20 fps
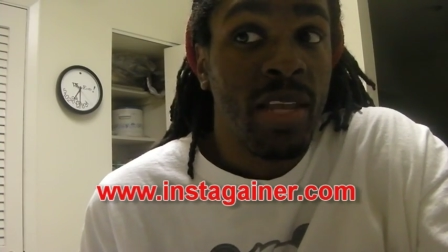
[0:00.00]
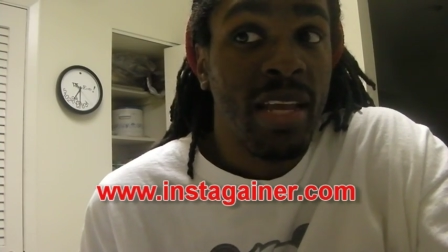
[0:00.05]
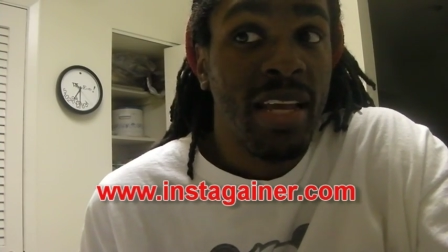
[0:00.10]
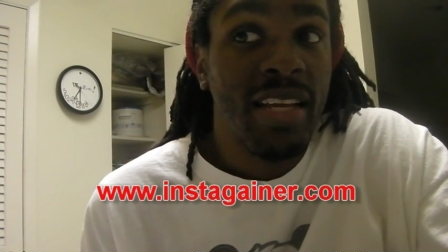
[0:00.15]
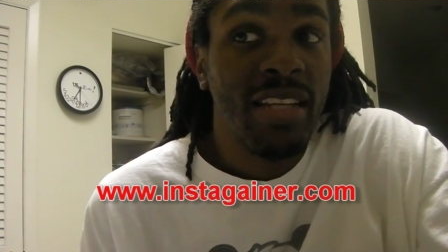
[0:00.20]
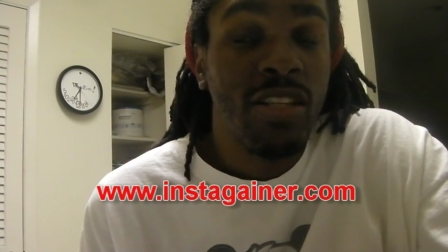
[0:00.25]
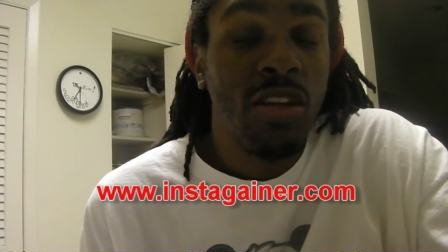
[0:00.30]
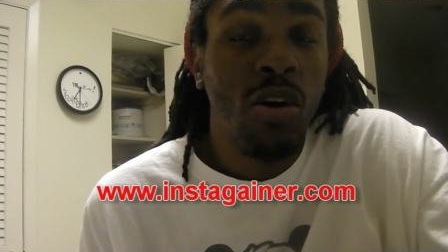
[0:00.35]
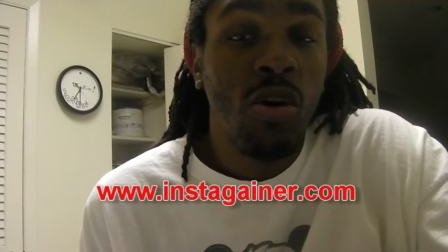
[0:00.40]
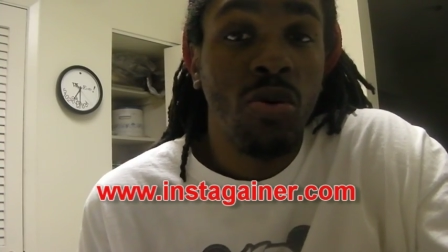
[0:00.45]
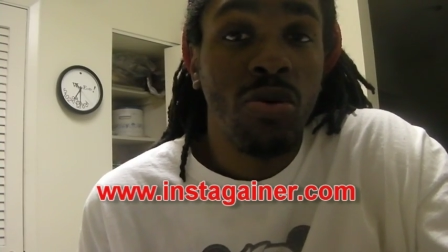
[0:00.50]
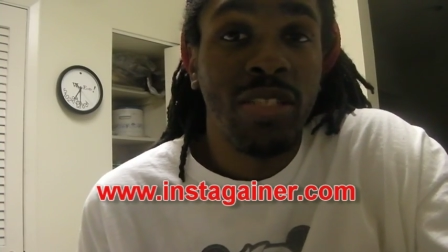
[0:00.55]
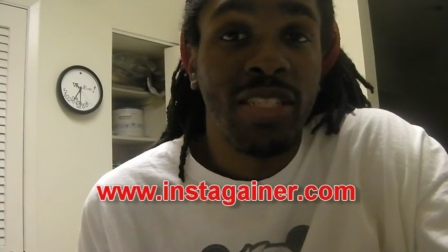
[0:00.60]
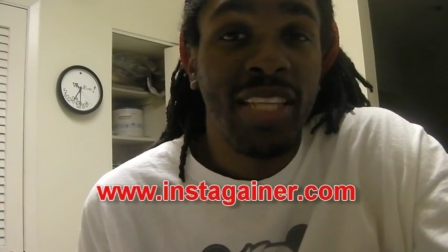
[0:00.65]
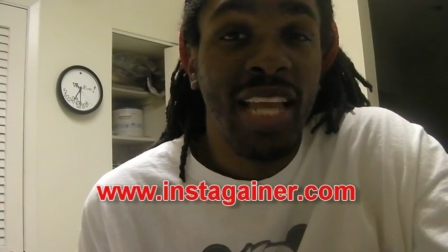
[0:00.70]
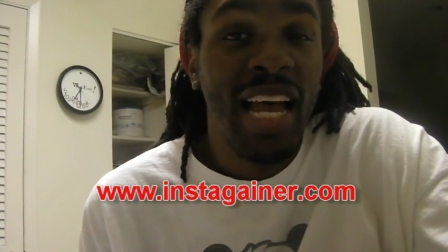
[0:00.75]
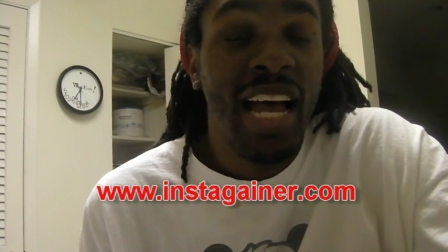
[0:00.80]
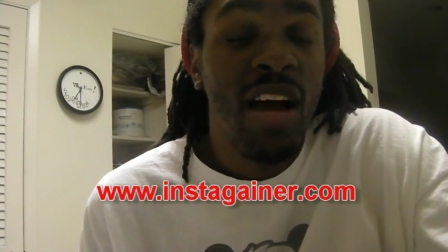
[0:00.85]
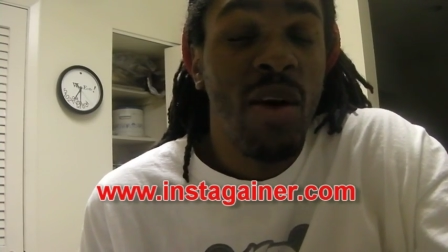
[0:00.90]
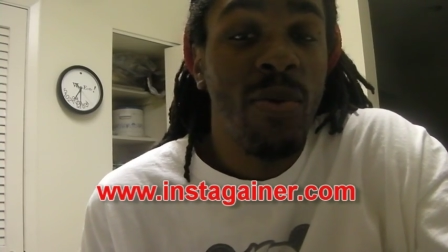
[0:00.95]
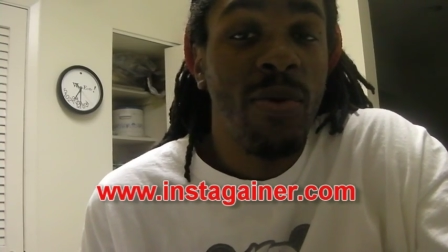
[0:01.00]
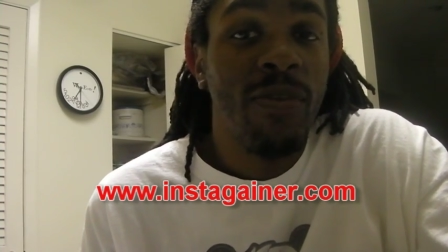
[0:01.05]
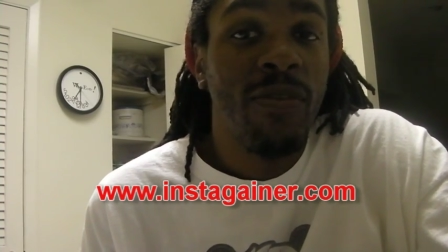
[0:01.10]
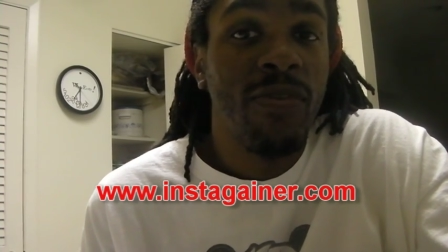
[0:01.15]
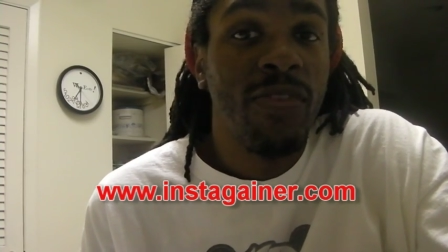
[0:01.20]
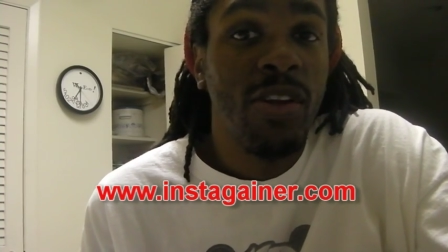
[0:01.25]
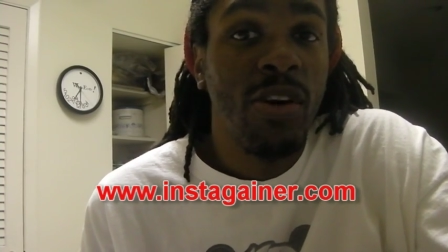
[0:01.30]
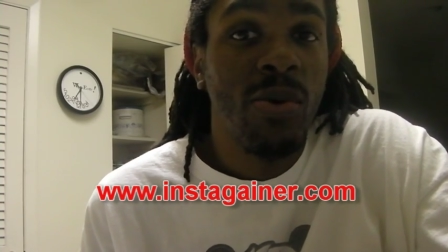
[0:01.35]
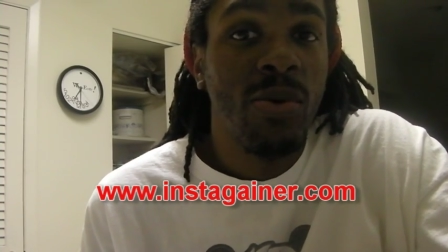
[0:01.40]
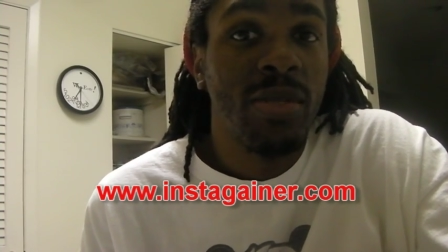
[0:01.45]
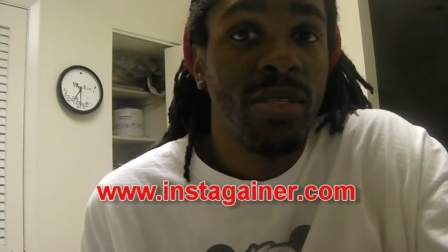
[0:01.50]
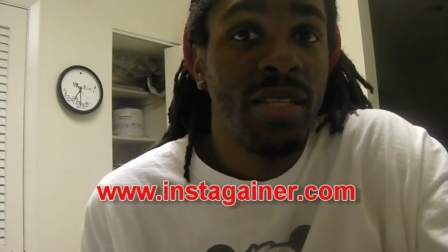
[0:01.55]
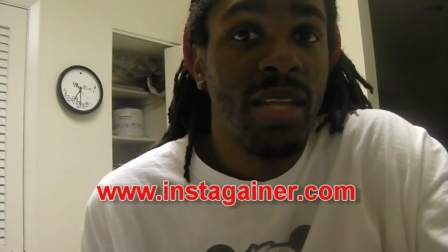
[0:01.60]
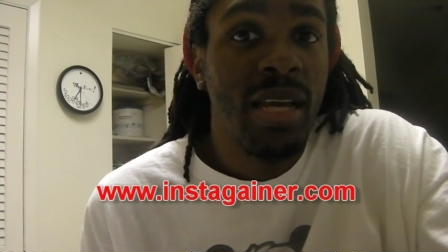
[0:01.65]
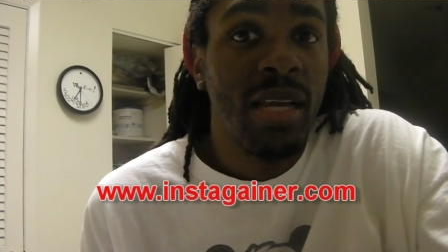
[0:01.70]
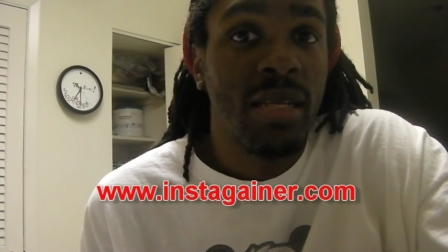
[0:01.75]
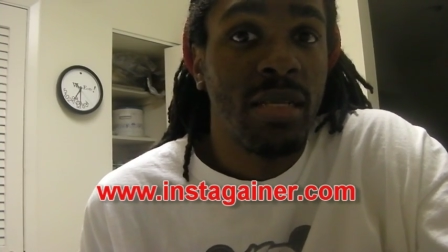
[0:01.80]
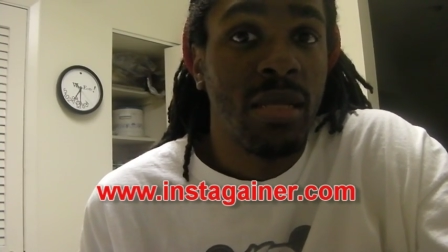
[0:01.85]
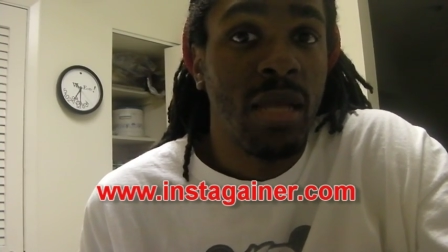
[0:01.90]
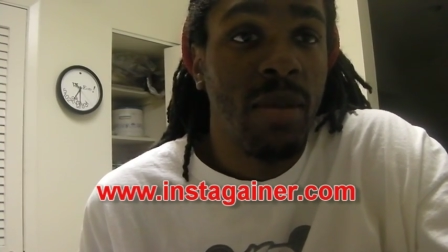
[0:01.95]
his whole style and flow is
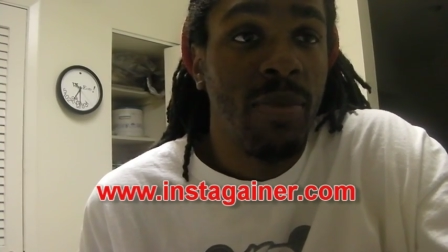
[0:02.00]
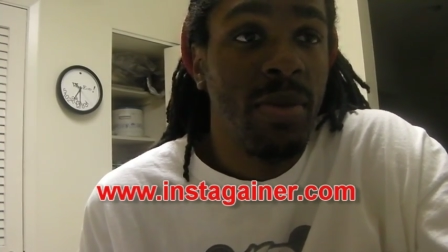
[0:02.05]
nice.